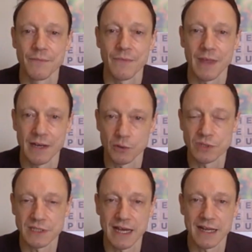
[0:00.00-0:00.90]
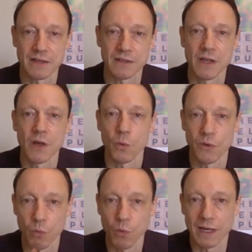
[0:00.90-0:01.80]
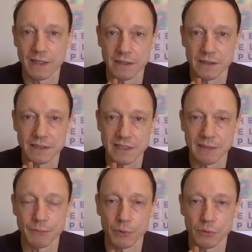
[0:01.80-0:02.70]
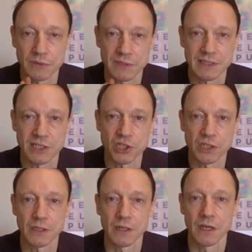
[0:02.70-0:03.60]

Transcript: And it all started with one simple decision,